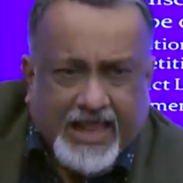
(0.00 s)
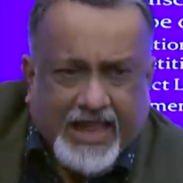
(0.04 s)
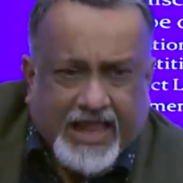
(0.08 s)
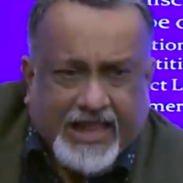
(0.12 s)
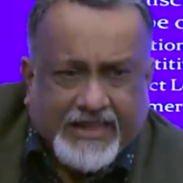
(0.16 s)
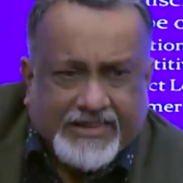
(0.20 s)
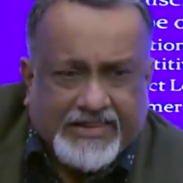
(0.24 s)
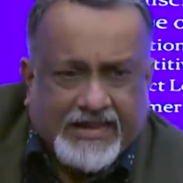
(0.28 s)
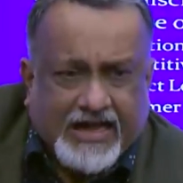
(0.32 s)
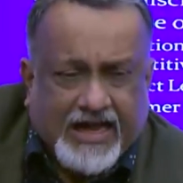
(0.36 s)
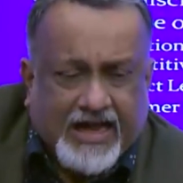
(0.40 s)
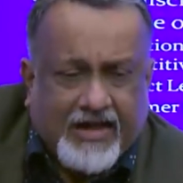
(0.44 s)

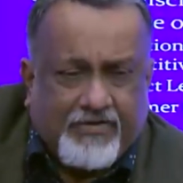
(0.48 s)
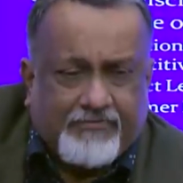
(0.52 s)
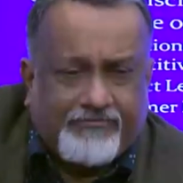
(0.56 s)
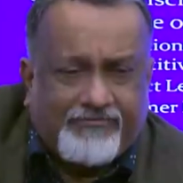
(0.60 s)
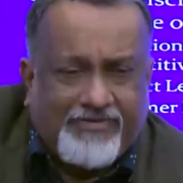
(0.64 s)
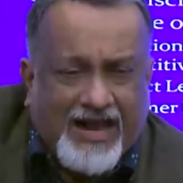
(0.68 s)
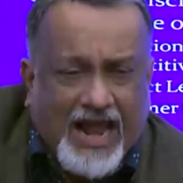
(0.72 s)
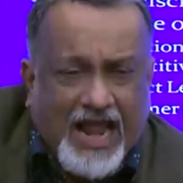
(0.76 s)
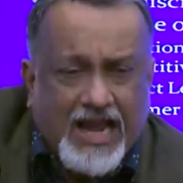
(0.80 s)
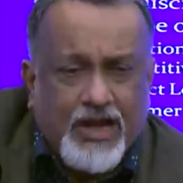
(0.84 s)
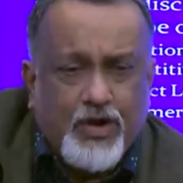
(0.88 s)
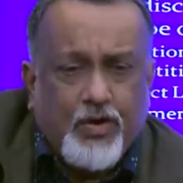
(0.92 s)
The
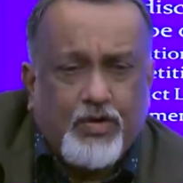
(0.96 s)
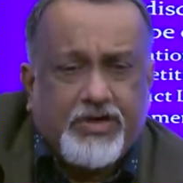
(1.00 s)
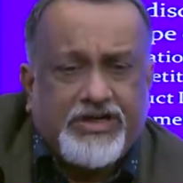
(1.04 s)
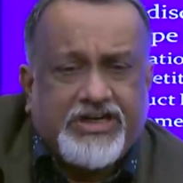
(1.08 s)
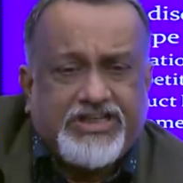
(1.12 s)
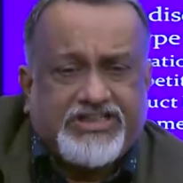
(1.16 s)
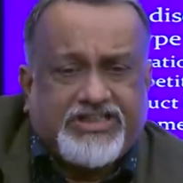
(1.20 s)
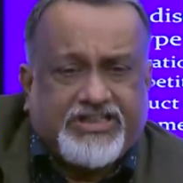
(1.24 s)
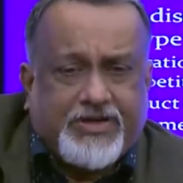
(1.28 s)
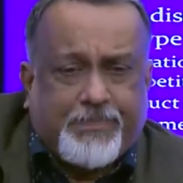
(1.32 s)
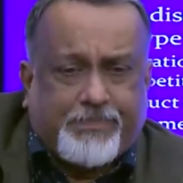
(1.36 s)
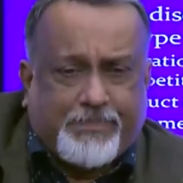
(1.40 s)
value
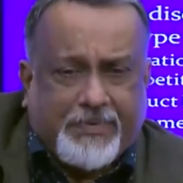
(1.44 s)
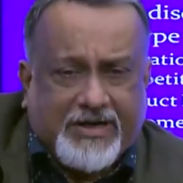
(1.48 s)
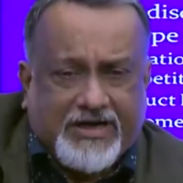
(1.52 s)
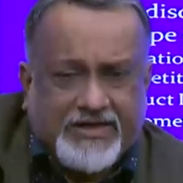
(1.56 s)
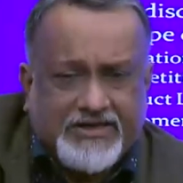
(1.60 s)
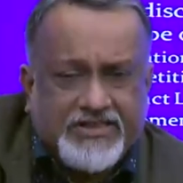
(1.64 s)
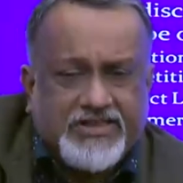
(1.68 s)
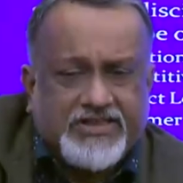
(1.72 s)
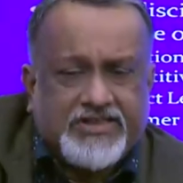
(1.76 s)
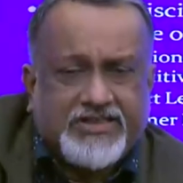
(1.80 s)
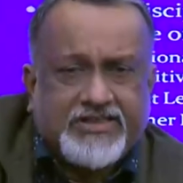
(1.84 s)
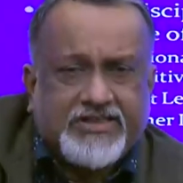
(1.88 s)

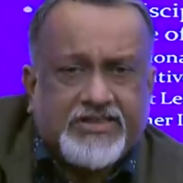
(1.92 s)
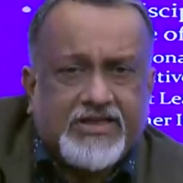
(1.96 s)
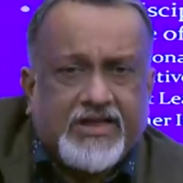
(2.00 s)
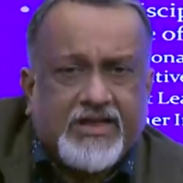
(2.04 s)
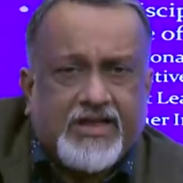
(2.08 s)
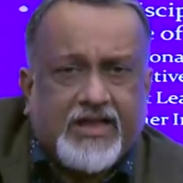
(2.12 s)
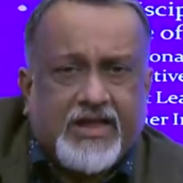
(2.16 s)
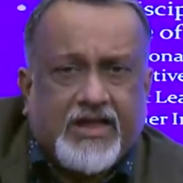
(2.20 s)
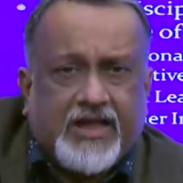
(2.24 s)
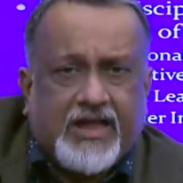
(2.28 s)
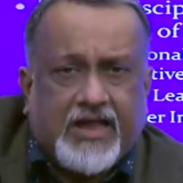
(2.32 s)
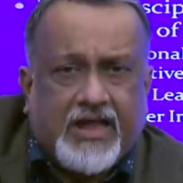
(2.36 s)
disciplines,
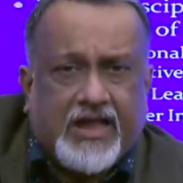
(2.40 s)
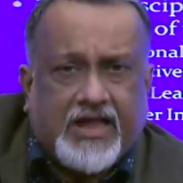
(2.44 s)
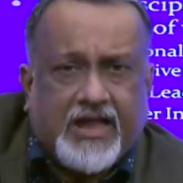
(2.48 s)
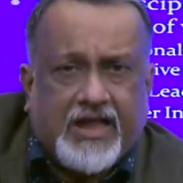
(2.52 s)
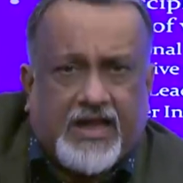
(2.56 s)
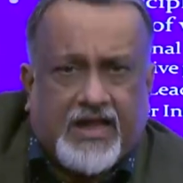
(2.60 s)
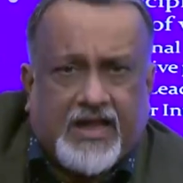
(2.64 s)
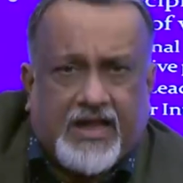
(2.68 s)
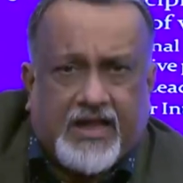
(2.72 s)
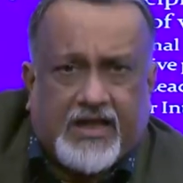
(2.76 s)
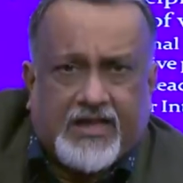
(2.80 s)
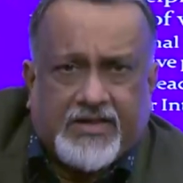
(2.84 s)

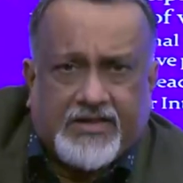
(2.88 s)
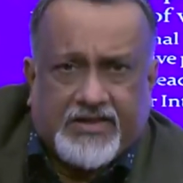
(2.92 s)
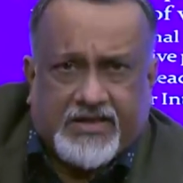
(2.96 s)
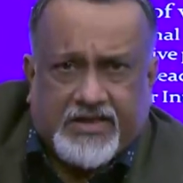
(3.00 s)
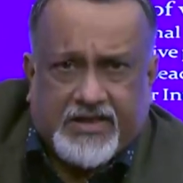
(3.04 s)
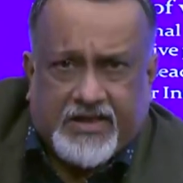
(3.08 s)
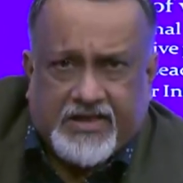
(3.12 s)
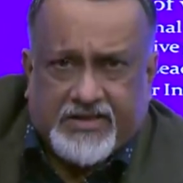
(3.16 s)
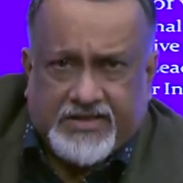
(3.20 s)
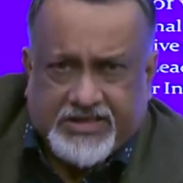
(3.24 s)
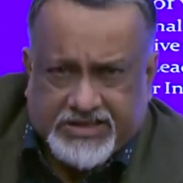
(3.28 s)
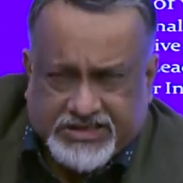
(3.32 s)

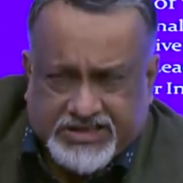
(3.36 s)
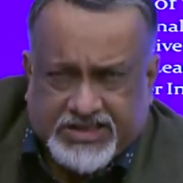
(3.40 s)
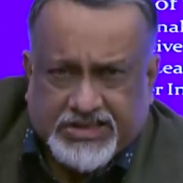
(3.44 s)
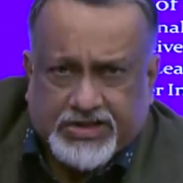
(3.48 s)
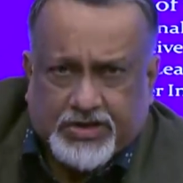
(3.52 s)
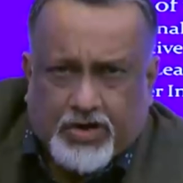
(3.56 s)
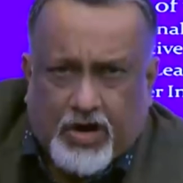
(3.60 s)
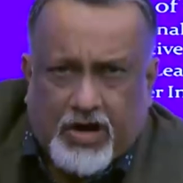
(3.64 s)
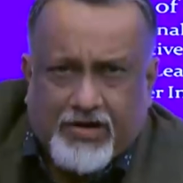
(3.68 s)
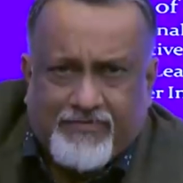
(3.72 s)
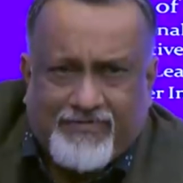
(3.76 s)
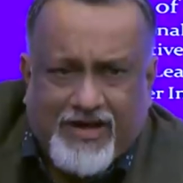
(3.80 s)
this is
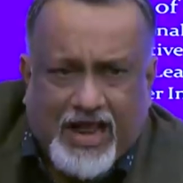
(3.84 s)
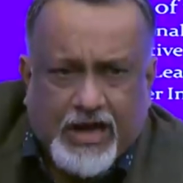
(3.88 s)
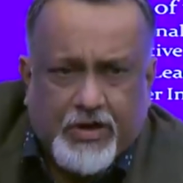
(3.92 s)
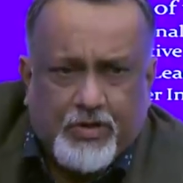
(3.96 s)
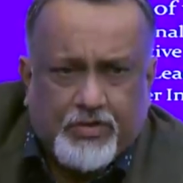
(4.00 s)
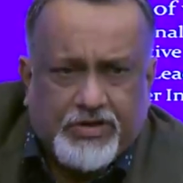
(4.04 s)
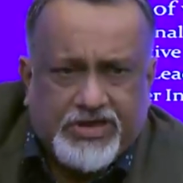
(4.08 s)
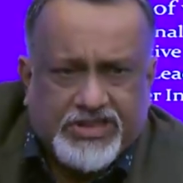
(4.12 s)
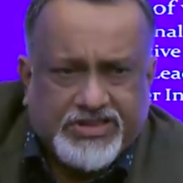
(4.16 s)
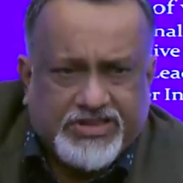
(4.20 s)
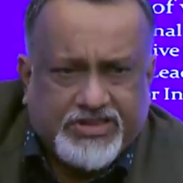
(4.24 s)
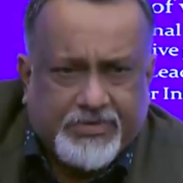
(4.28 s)
called value
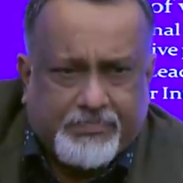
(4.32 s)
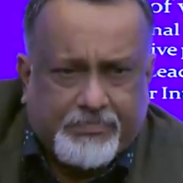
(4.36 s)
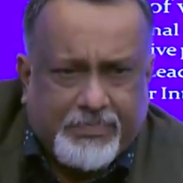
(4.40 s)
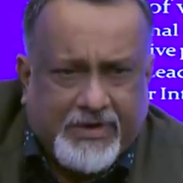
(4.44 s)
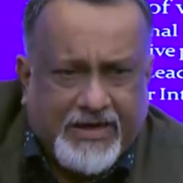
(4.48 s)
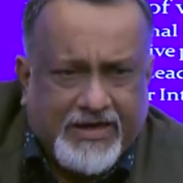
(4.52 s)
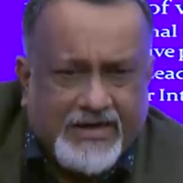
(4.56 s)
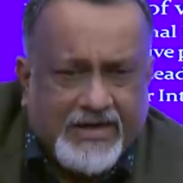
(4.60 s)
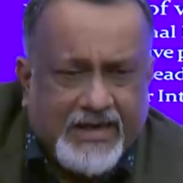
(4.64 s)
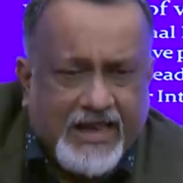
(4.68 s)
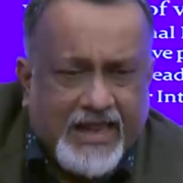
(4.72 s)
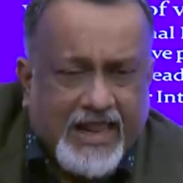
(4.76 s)

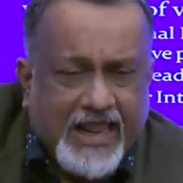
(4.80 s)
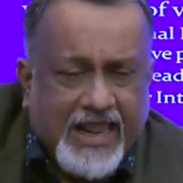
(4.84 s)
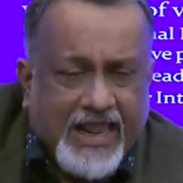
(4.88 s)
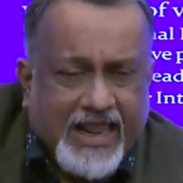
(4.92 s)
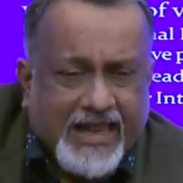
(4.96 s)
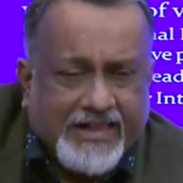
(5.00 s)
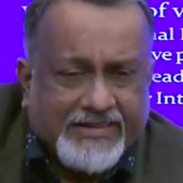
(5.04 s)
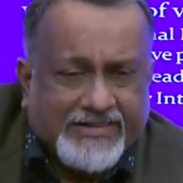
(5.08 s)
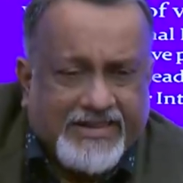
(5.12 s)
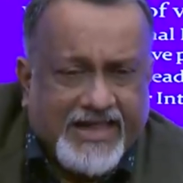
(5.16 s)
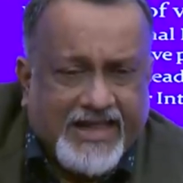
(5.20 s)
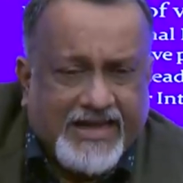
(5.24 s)
discipline.
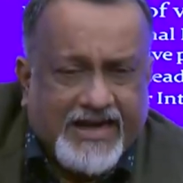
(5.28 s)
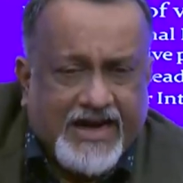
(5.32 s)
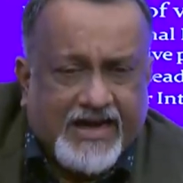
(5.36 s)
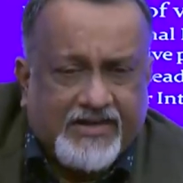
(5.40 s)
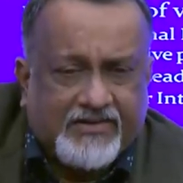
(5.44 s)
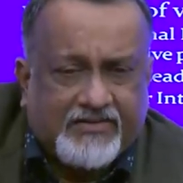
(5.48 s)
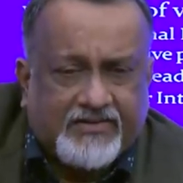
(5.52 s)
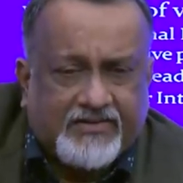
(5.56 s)
There are